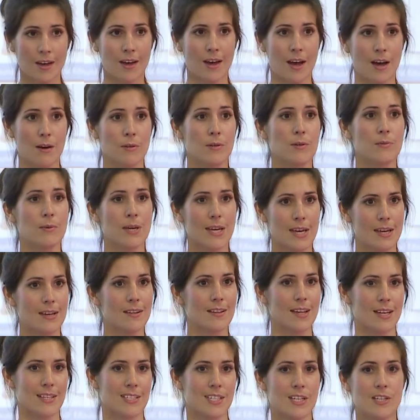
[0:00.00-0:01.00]
How do we heal
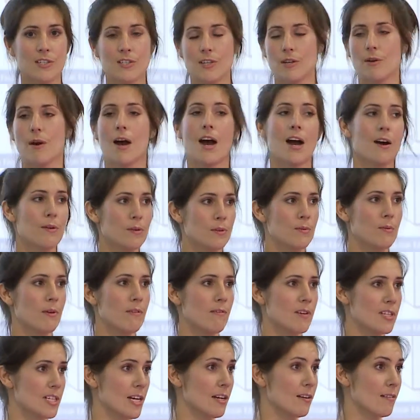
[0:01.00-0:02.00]
that tissue? How do we
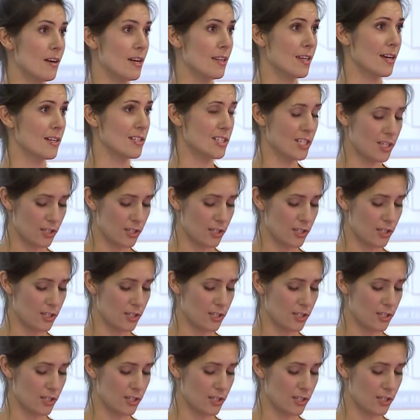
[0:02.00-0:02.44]
regenerate that